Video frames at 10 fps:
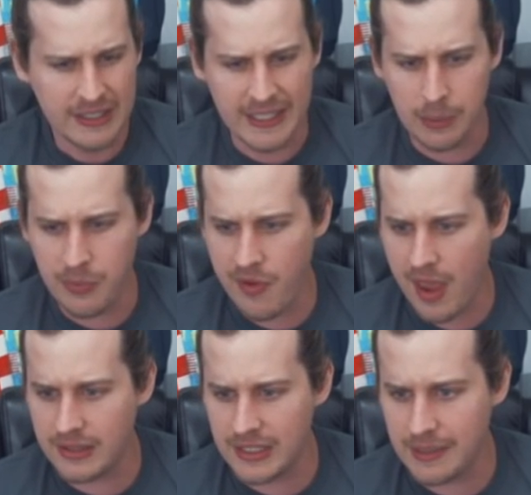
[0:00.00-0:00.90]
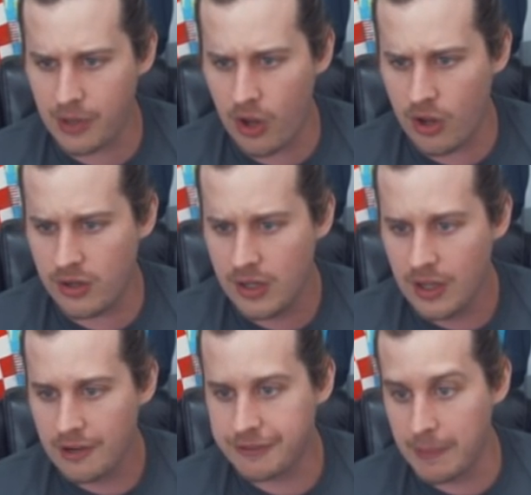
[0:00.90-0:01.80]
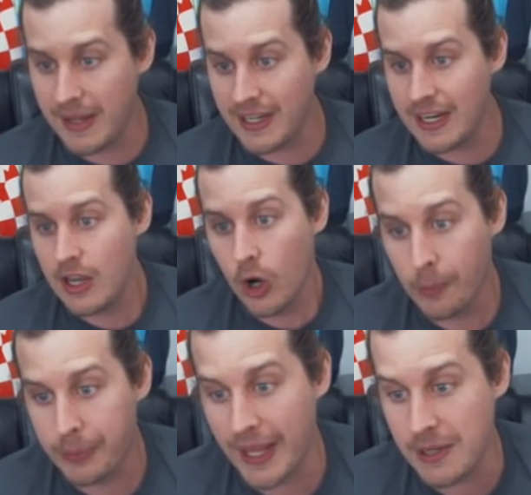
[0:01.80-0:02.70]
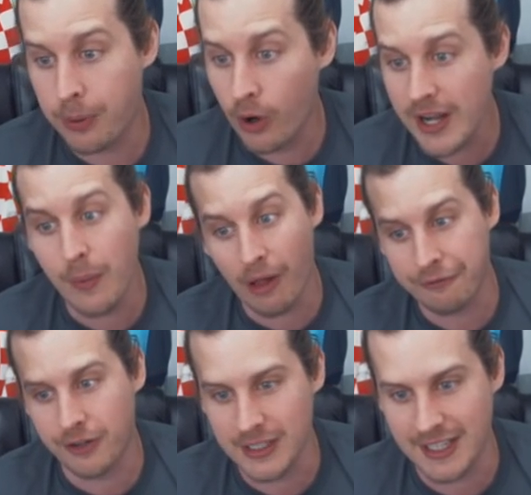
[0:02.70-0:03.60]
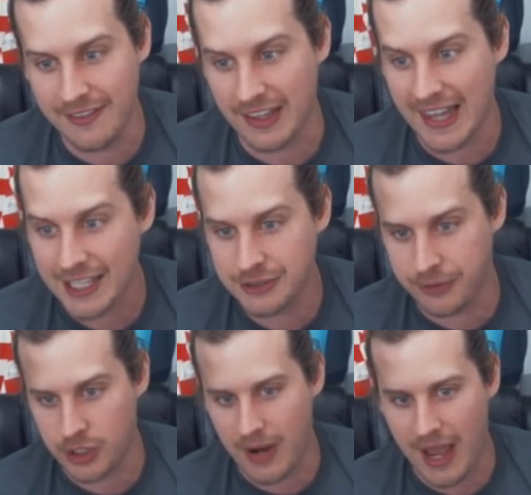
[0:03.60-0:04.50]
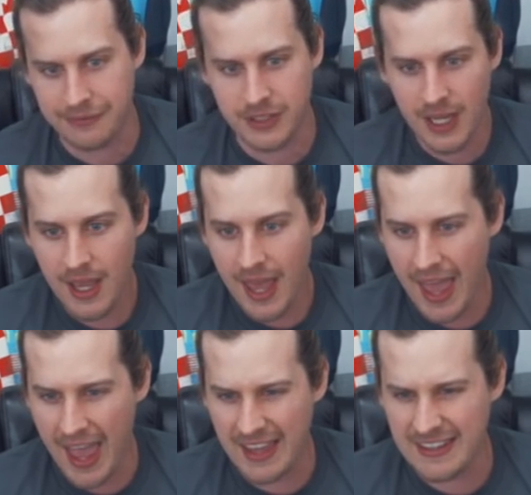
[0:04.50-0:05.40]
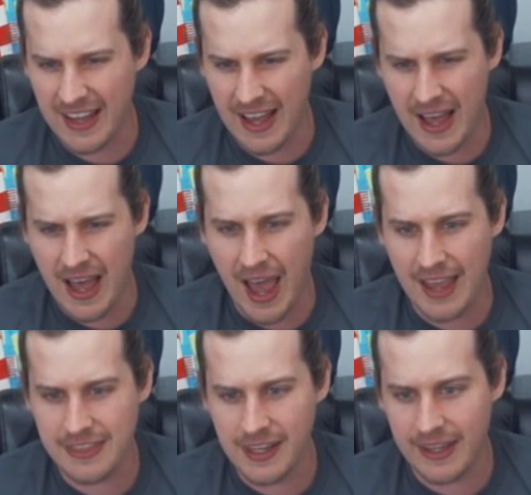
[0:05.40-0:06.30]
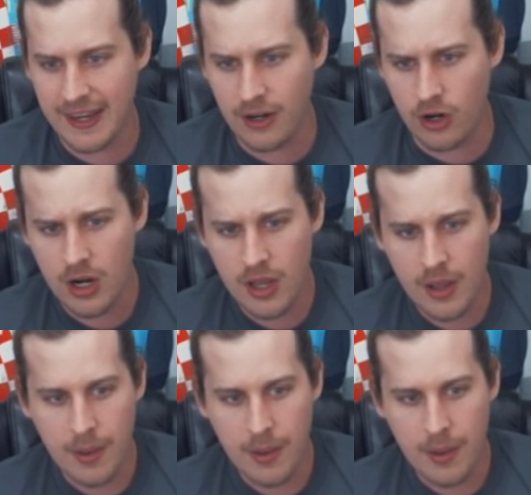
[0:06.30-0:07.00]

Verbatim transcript: League of VA, Flamini, who played pretty well for us in the last FUT draft. And uh, I think here,